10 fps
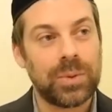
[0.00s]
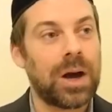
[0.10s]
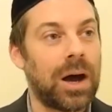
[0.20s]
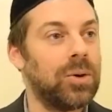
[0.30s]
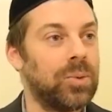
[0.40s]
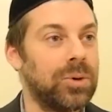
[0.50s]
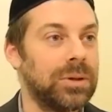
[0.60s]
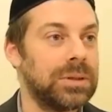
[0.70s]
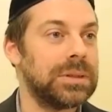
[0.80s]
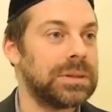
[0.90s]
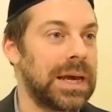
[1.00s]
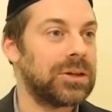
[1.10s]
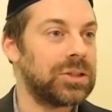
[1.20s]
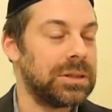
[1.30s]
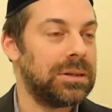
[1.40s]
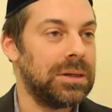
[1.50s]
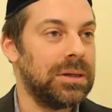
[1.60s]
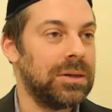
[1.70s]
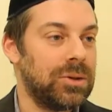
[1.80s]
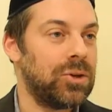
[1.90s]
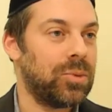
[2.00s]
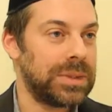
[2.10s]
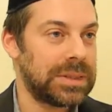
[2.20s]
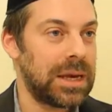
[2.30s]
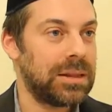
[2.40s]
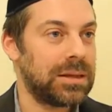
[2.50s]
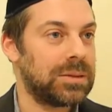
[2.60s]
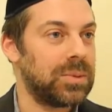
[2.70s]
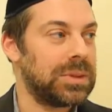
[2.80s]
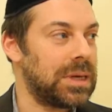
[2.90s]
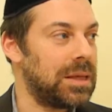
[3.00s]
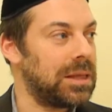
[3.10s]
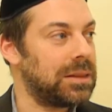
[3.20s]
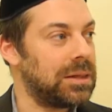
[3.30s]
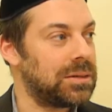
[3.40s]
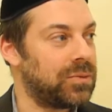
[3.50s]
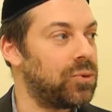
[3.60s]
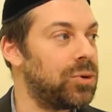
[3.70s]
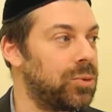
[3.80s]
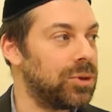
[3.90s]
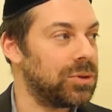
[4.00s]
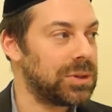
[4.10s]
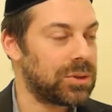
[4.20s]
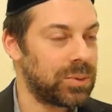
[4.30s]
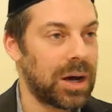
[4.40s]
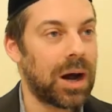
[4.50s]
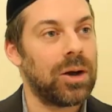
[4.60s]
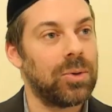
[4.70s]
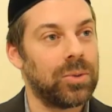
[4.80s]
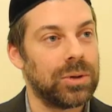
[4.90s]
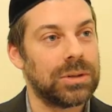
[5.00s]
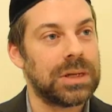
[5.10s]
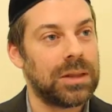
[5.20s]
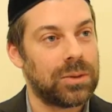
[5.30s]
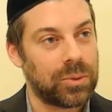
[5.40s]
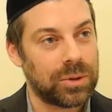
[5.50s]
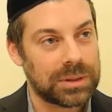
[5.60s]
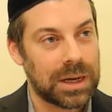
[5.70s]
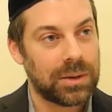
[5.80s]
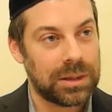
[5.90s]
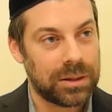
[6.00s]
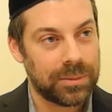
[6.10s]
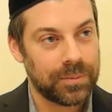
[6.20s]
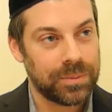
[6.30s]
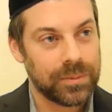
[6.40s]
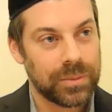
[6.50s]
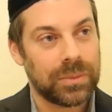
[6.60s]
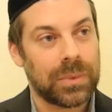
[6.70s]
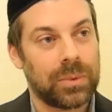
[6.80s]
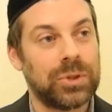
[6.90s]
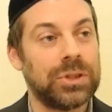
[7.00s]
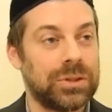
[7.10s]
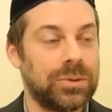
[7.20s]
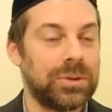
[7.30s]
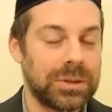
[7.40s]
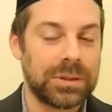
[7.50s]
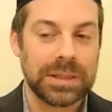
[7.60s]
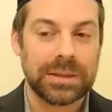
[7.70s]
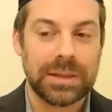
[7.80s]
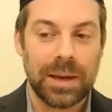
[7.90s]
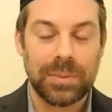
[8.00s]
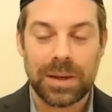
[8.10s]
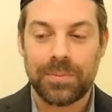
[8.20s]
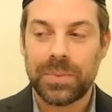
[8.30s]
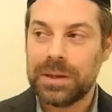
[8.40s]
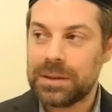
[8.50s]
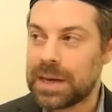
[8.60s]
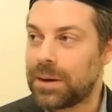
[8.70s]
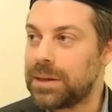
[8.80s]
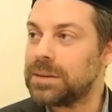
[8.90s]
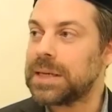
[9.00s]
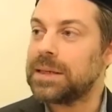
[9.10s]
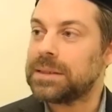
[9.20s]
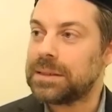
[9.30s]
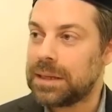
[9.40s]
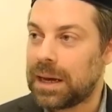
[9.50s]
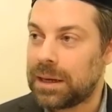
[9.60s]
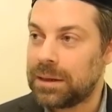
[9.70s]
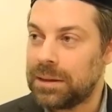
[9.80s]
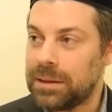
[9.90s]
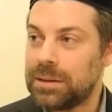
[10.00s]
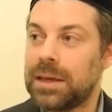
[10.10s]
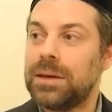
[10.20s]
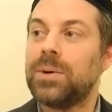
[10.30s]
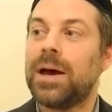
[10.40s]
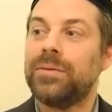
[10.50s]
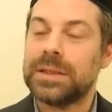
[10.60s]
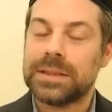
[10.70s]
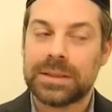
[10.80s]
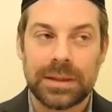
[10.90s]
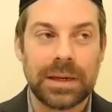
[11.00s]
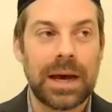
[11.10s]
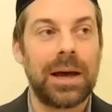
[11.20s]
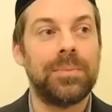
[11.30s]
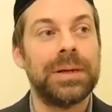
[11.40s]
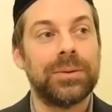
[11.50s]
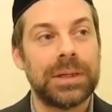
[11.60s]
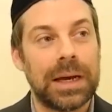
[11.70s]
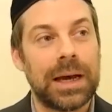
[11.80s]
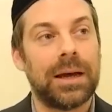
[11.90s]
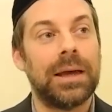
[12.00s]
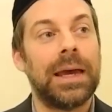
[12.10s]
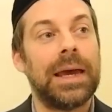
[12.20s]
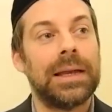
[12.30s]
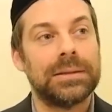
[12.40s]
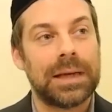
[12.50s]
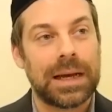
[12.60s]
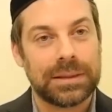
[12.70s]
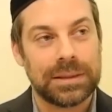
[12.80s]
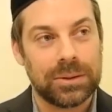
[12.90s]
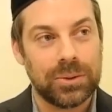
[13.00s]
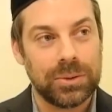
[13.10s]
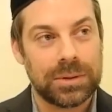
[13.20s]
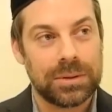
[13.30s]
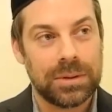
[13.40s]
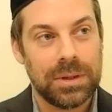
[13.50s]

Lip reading: higher worlds. It's actually, we say this. We say that there's 4 worlds, the 3 higher worlds and the world down here, which is just, let's name them. Down here is Asiya. Then you have Yetzirah, Biriah, and Atzilut.